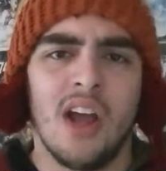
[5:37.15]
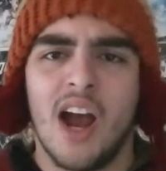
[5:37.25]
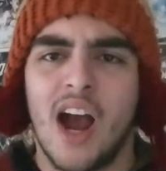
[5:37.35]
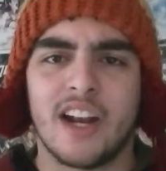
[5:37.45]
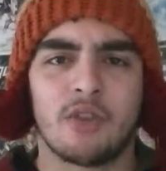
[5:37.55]

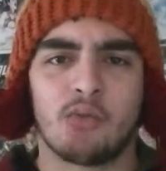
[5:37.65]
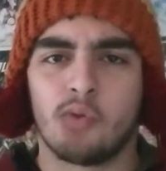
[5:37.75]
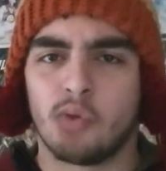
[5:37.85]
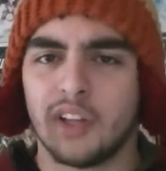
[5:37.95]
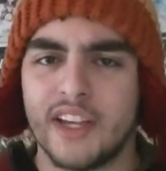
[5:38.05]
I didn't
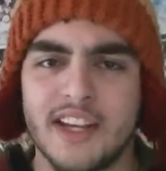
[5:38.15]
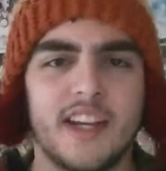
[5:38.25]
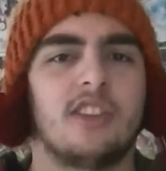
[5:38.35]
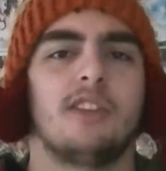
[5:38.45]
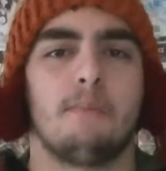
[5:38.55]
really
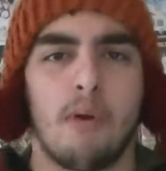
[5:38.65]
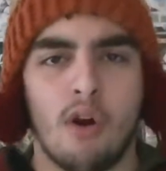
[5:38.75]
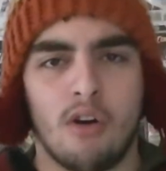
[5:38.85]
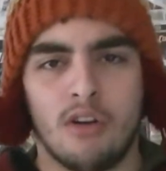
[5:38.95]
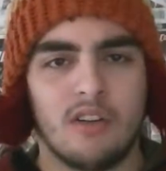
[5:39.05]
get the
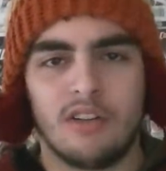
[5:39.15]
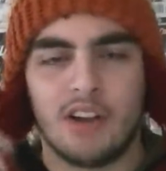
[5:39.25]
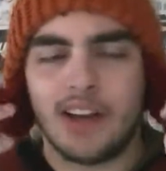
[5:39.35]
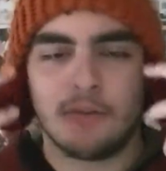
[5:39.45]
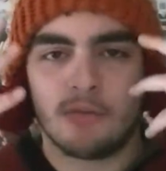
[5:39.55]

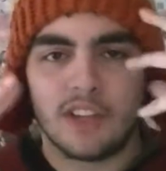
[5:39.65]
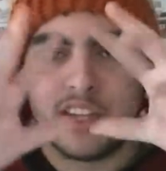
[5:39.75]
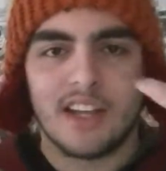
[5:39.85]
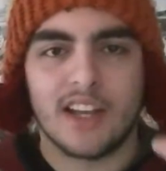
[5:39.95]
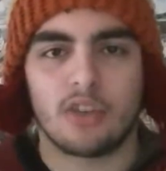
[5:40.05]

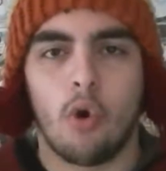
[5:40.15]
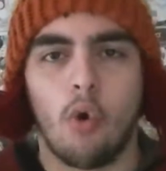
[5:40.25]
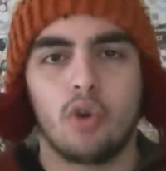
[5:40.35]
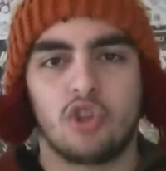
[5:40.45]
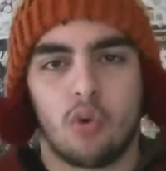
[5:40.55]

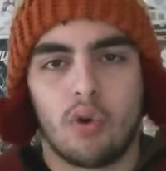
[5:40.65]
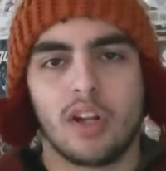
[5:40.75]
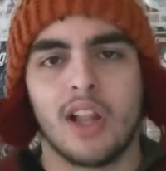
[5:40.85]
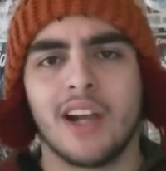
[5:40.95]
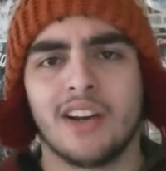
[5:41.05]
whole
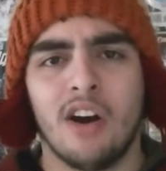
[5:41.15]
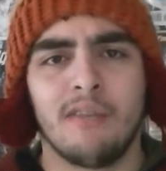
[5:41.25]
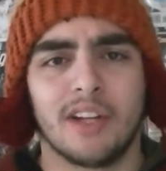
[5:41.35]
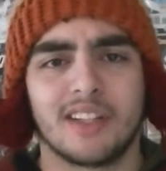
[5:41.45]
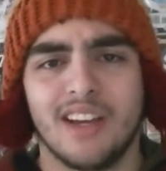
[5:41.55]
storyline of
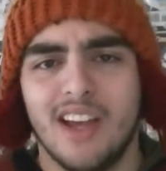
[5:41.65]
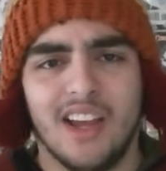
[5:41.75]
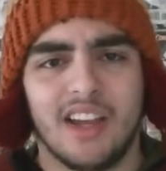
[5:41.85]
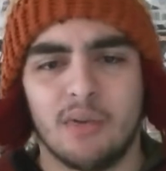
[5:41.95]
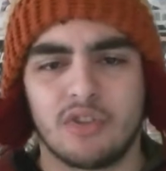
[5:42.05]
it.
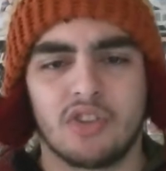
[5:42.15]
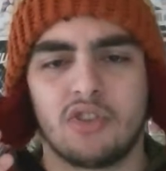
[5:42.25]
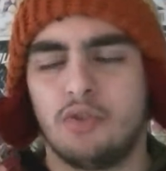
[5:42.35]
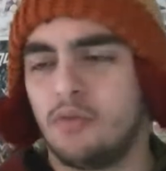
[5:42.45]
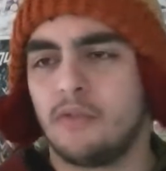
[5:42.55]
It was just
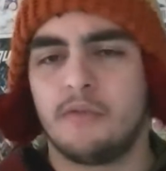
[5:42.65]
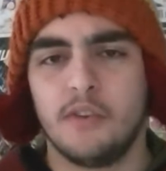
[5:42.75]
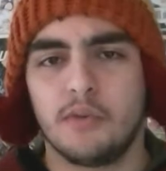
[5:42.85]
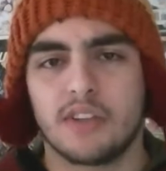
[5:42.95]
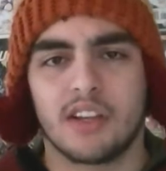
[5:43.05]
too
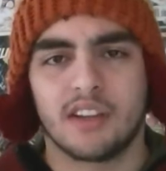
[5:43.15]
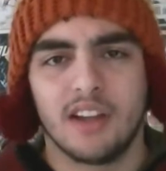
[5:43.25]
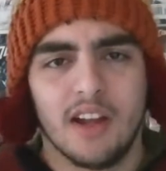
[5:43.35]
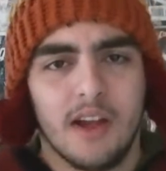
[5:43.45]
confusing.